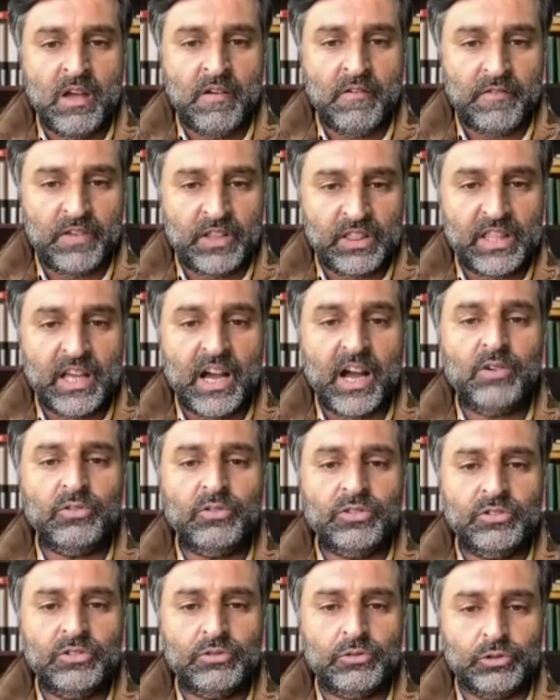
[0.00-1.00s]
Without
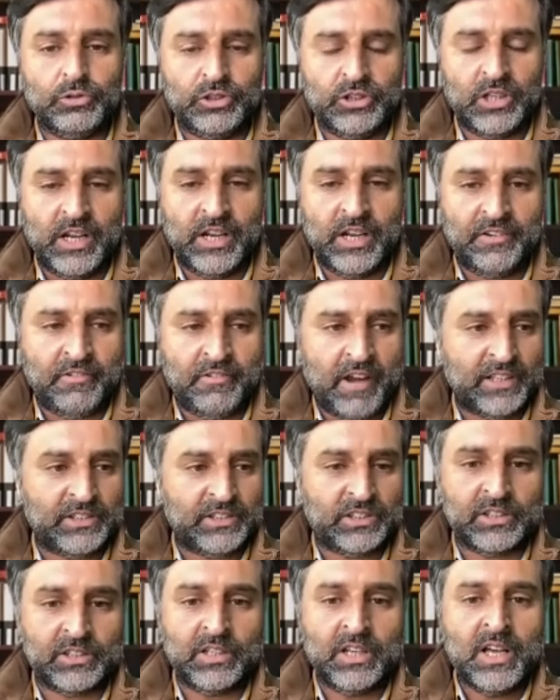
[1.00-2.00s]
the social
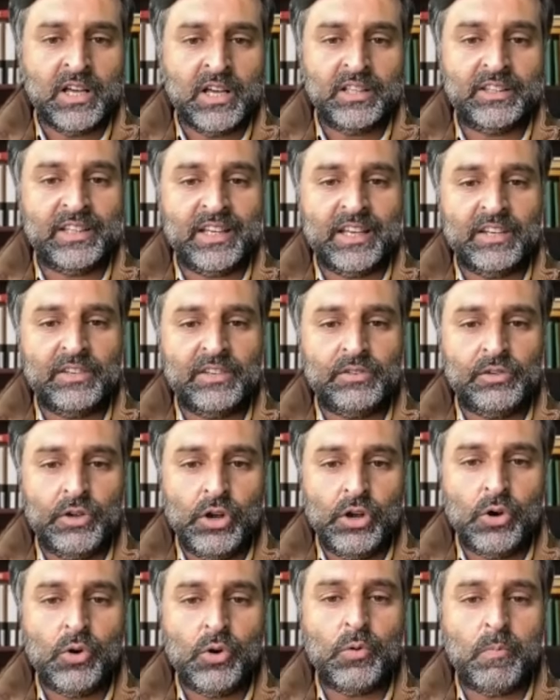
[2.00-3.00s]
interaction, there is
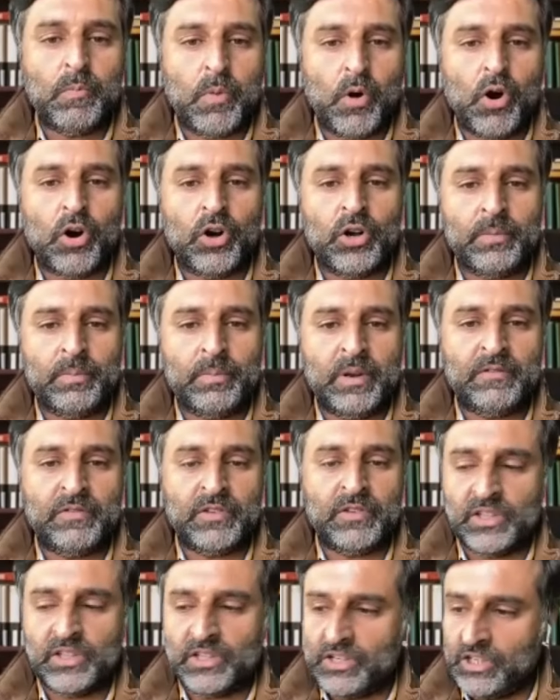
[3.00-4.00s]
no bond
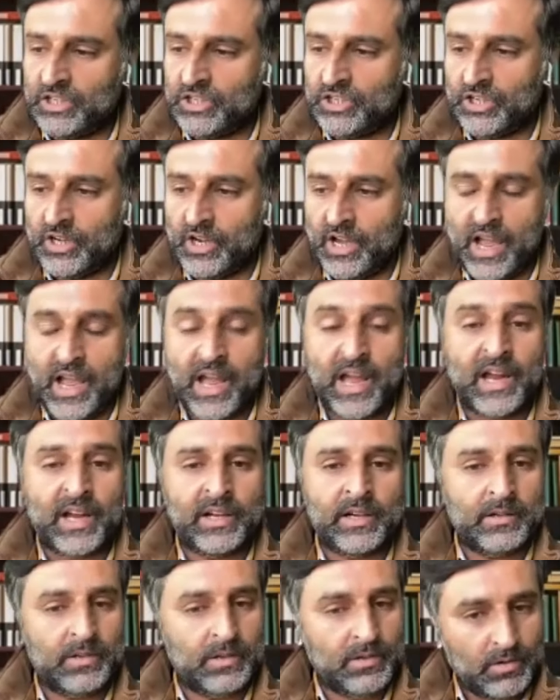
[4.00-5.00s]
between the teacher
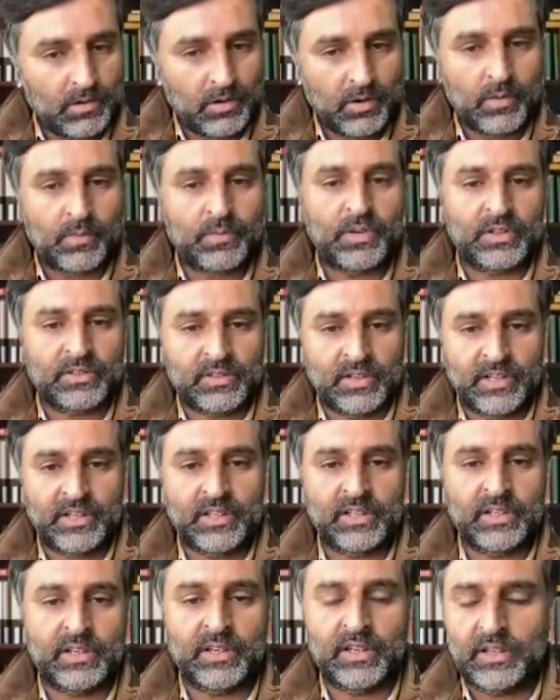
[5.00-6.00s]
and obviously
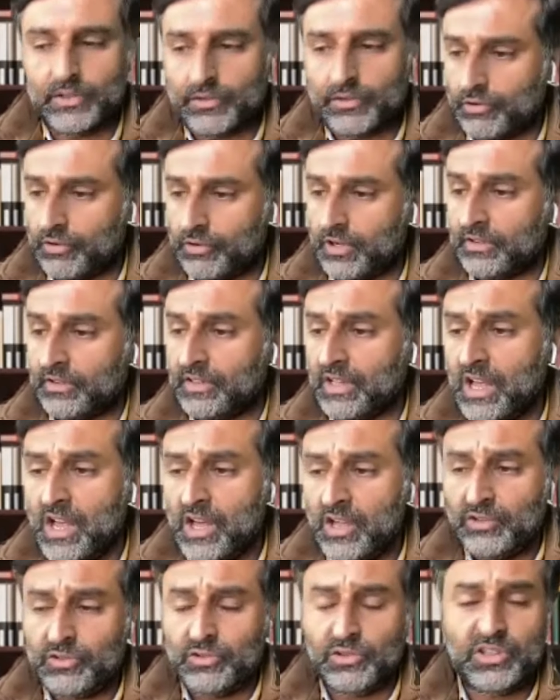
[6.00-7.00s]
the students.
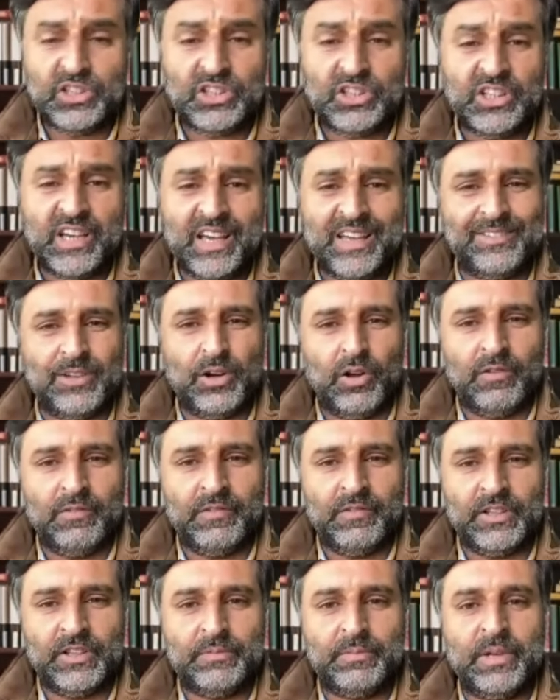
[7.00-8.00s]
So teaching has
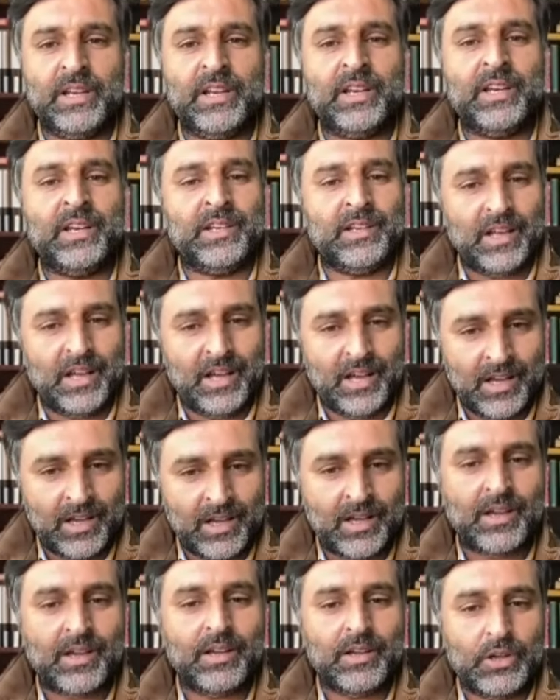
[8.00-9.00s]
always been
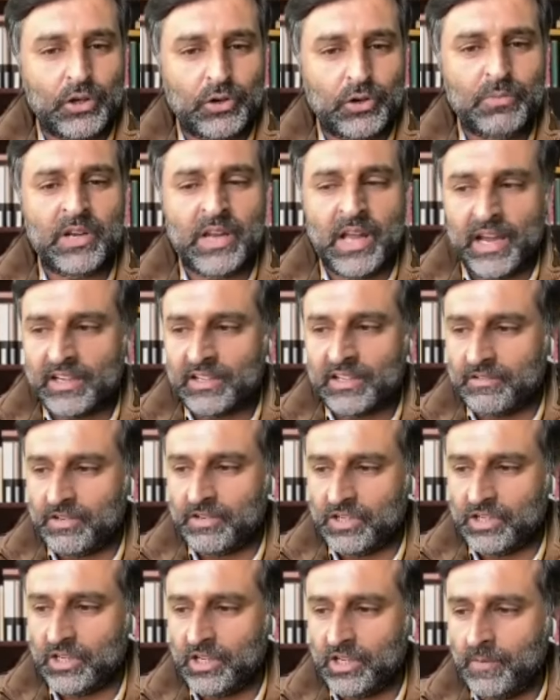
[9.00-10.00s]
a human
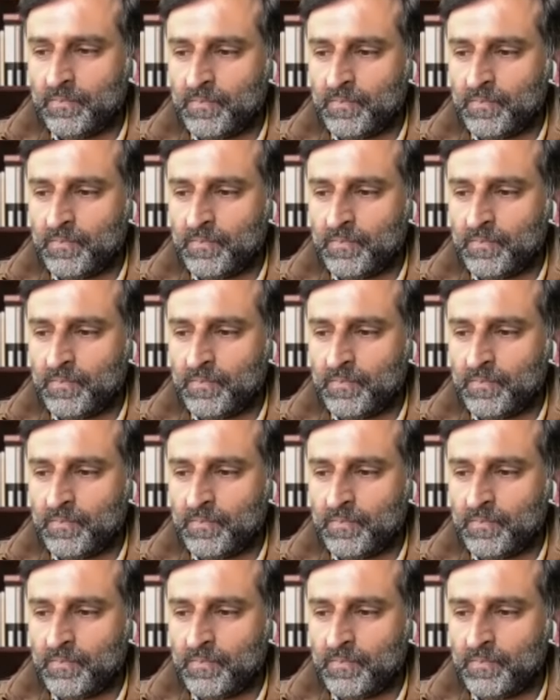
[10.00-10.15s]
activity,